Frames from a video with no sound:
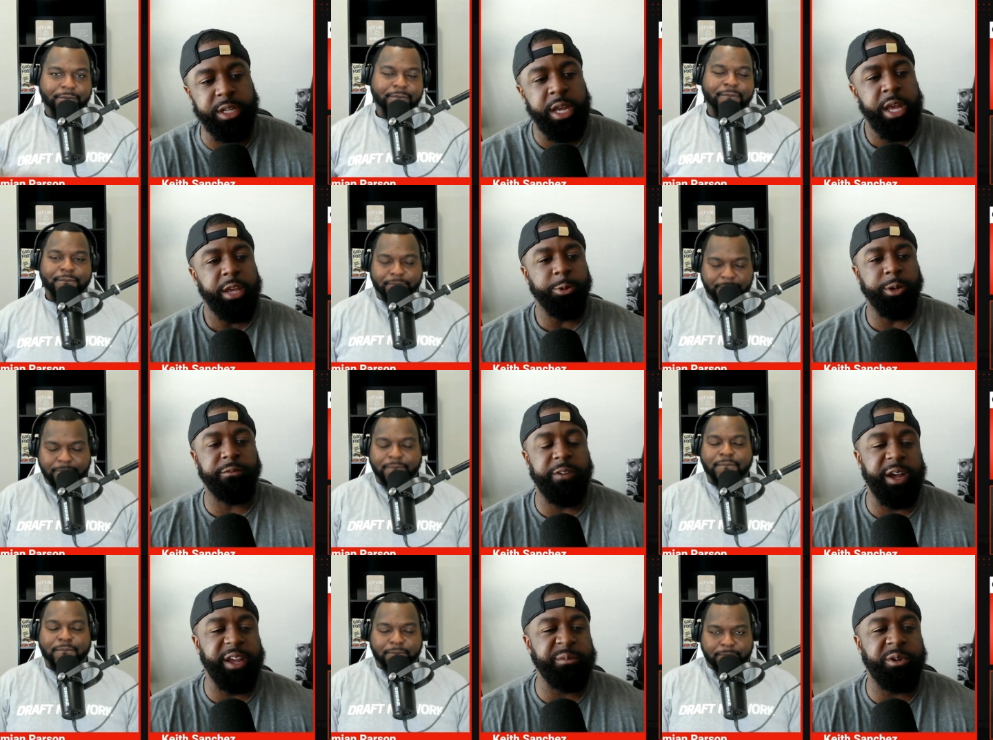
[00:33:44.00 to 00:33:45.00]
Speaker 1: can find him
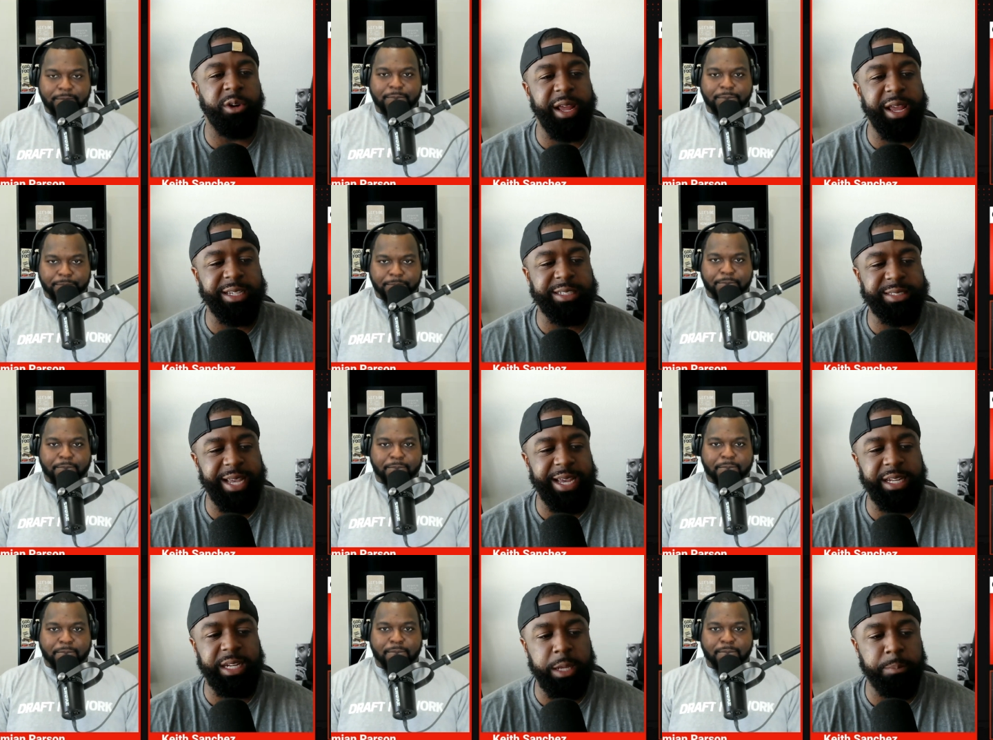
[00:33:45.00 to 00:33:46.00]
on X at
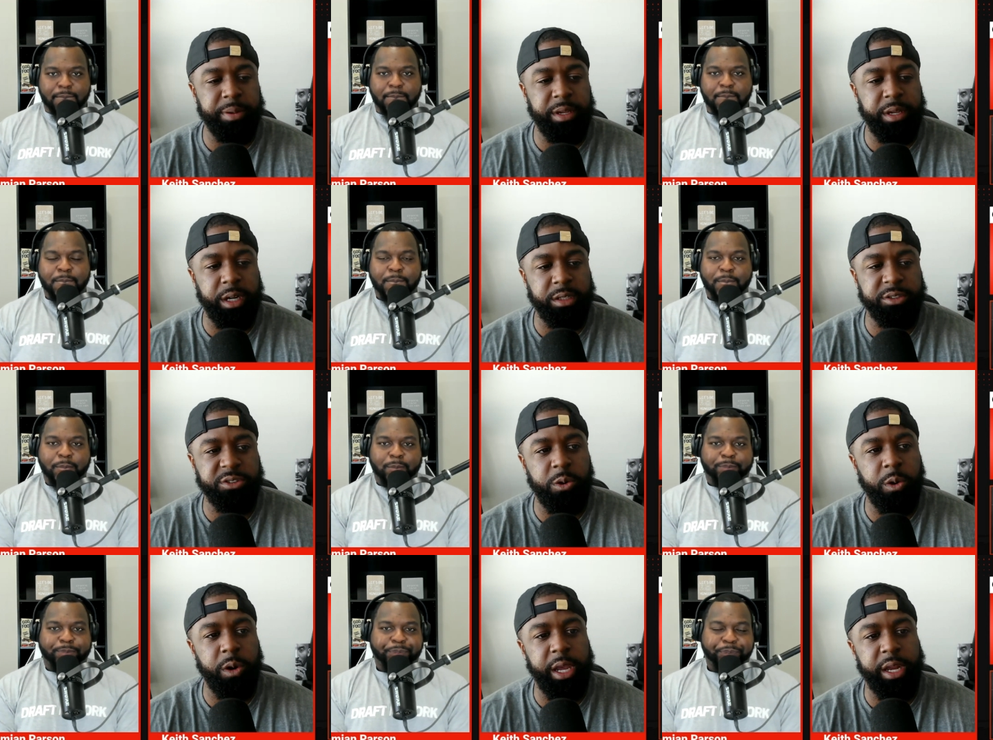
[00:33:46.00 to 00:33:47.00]
DP underscore
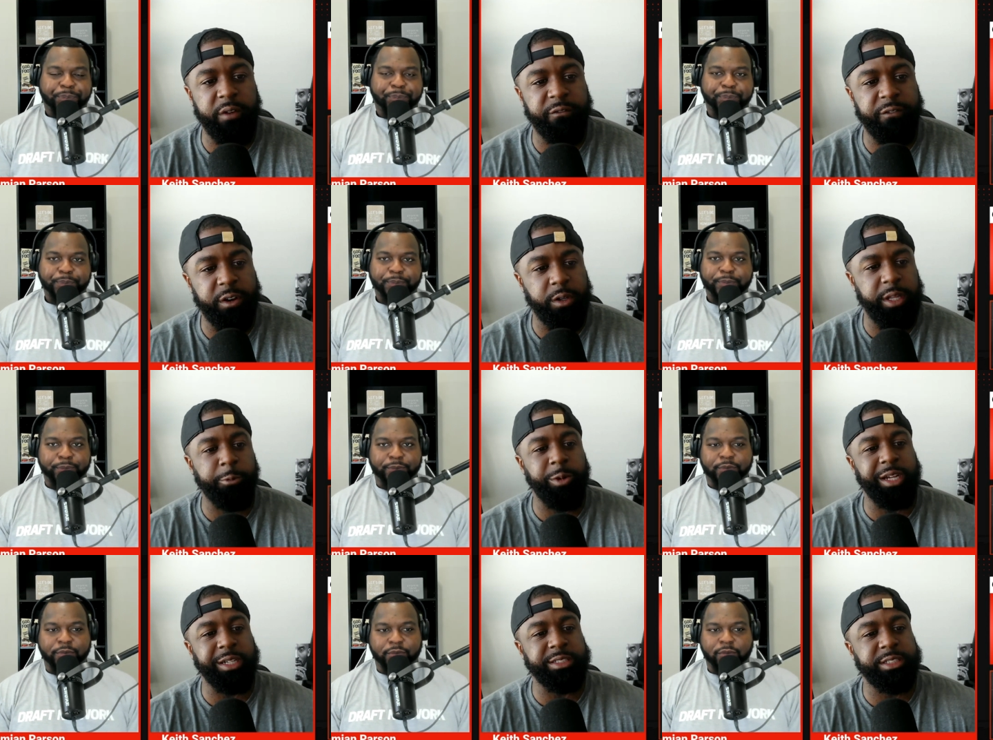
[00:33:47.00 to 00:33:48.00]
NFL. And like we like to
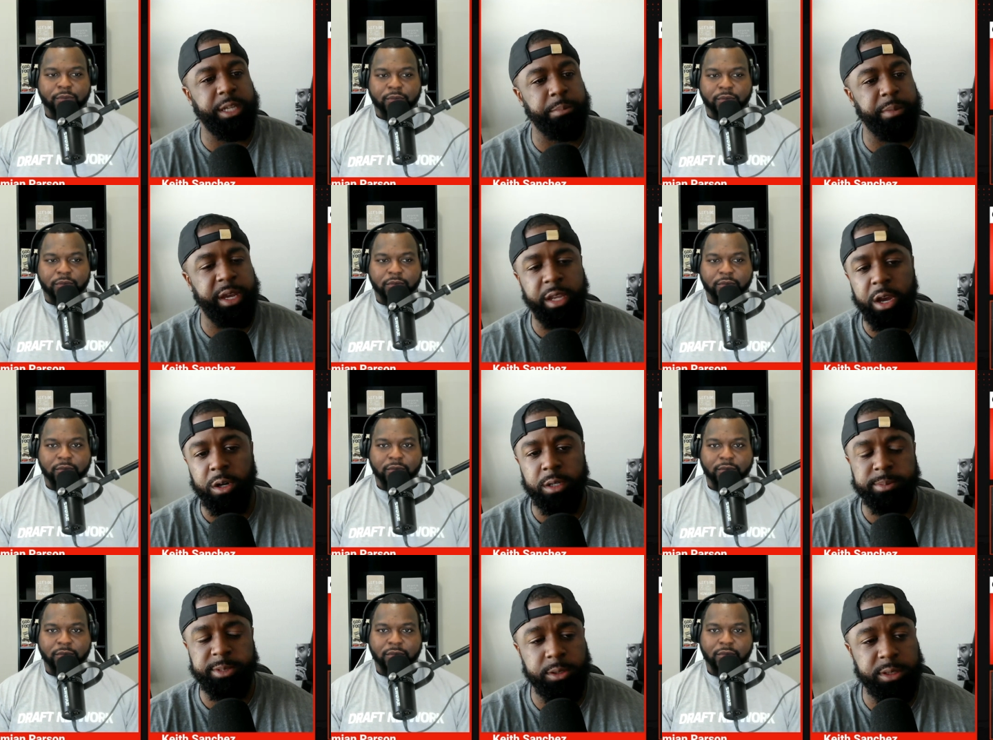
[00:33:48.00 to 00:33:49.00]
say, man, y'all come
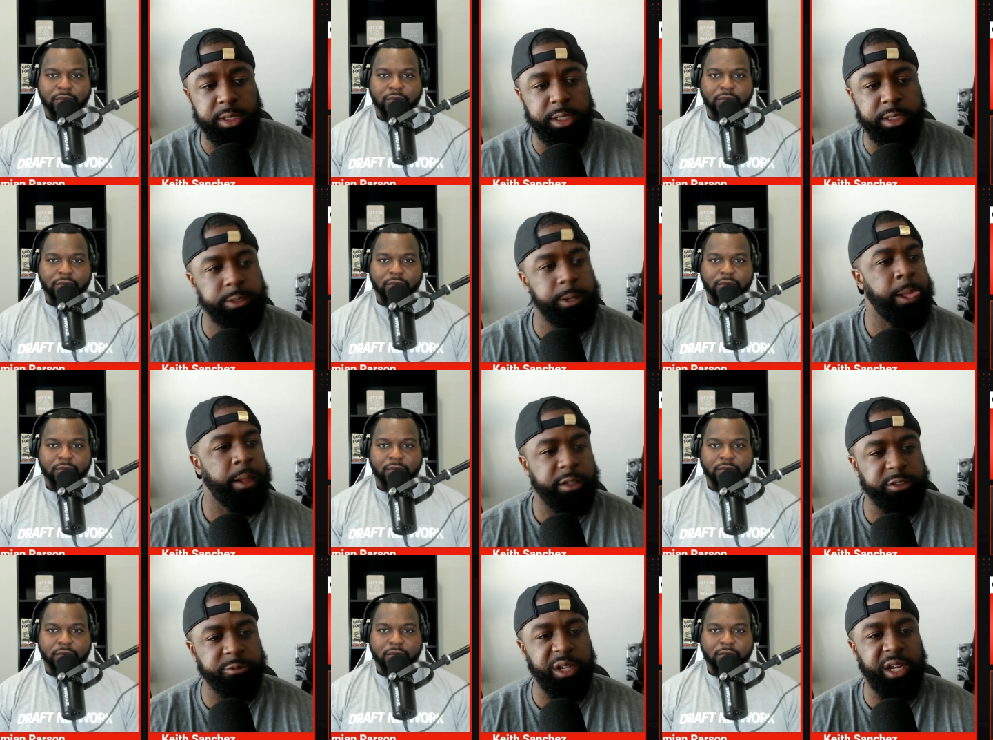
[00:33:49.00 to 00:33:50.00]
talk to us because we
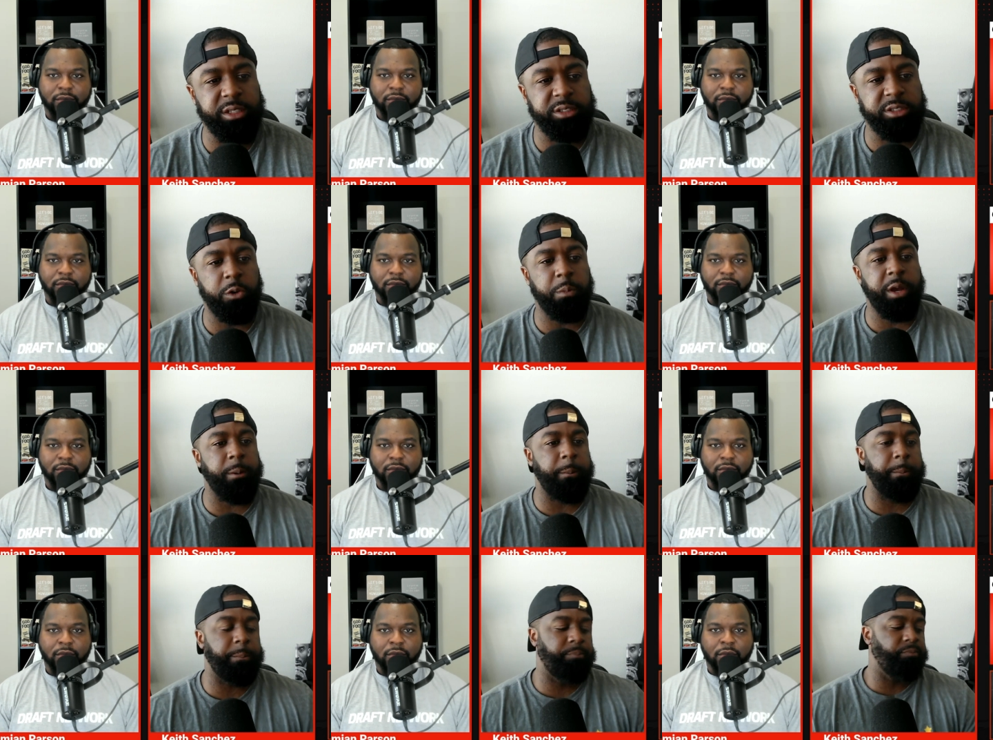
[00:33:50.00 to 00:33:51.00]
like to talk
Speaker 2: back.
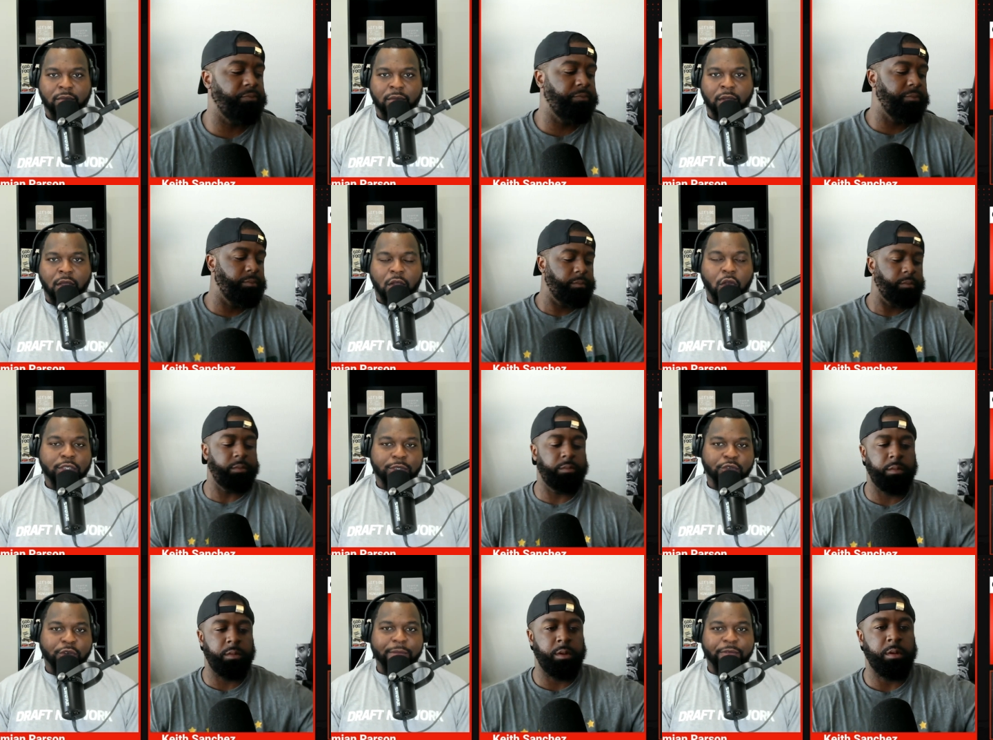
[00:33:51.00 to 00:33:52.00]
Go subscribe
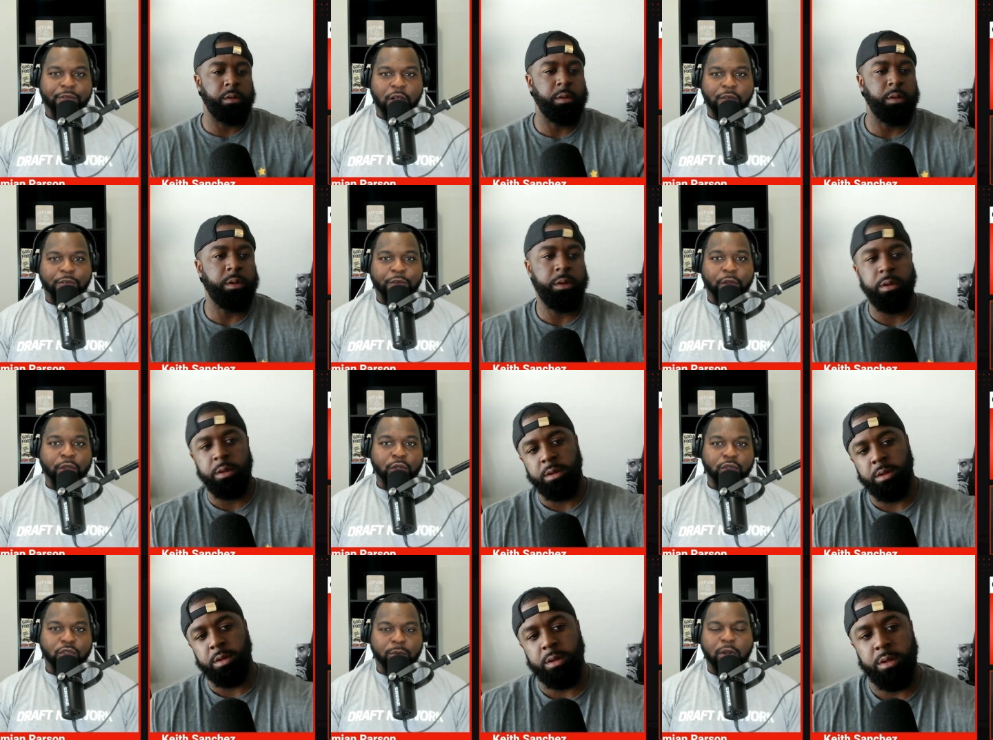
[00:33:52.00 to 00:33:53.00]
and follow for free on YouTube.
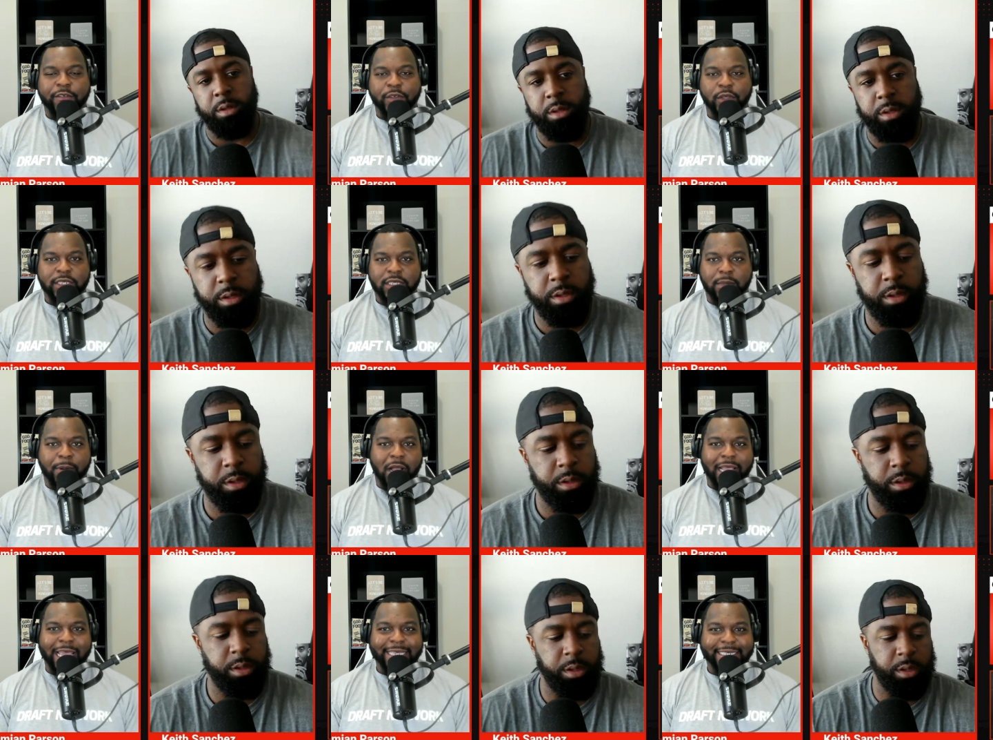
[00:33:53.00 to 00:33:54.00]
Wherever you listen to
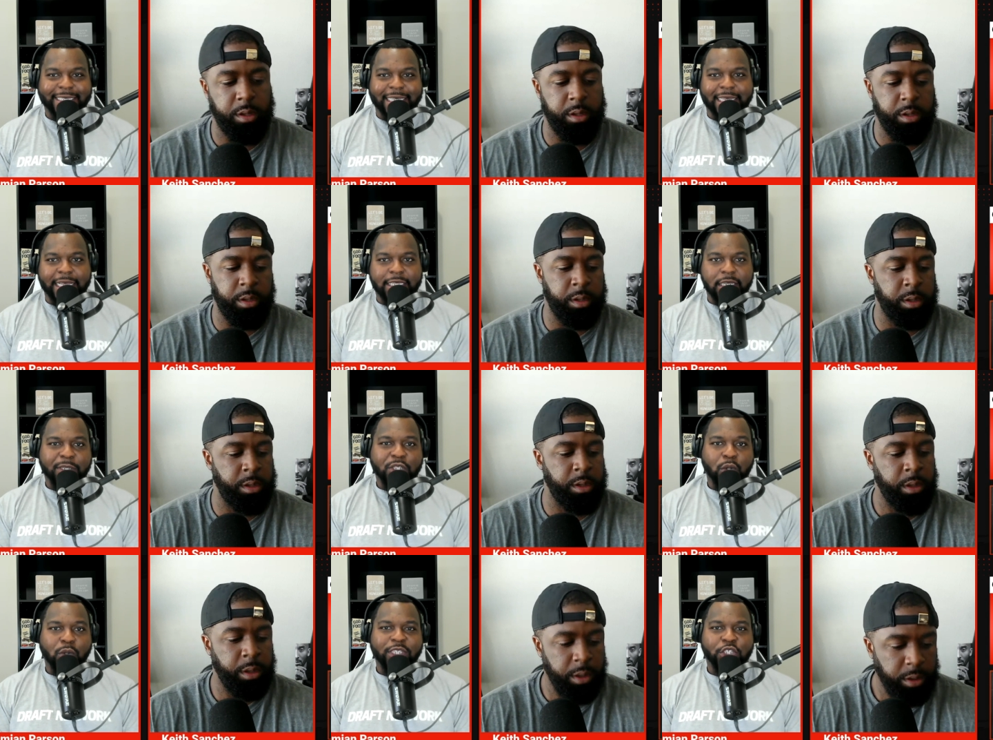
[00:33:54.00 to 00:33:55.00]
podcasts, get the latest episode
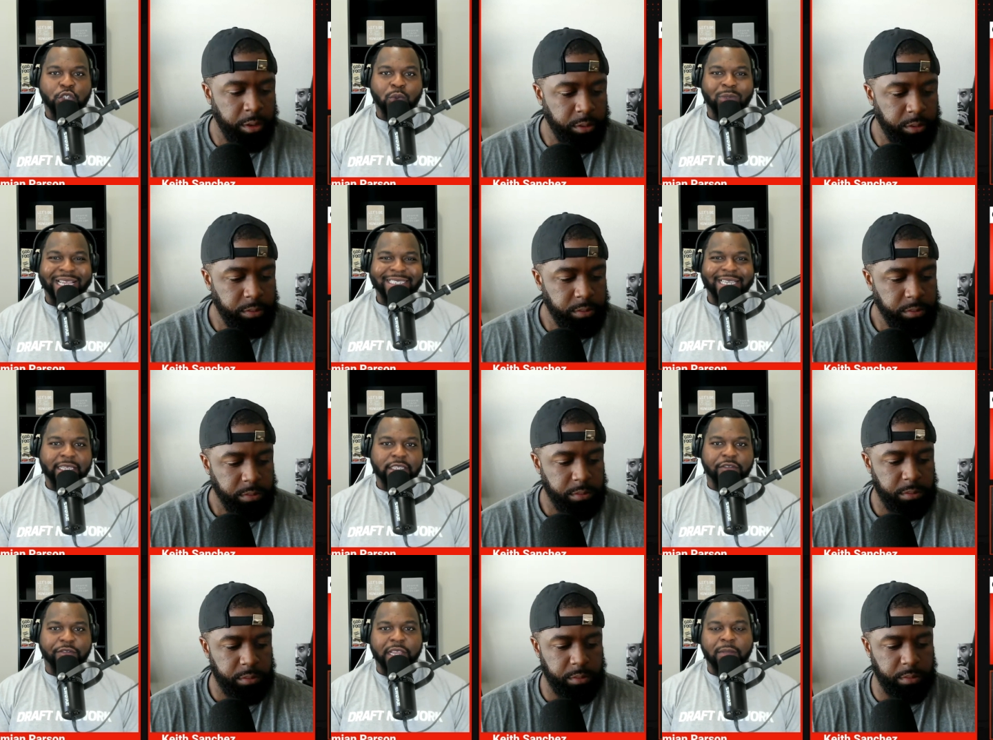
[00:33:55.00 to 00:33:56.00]
as soon as it is available.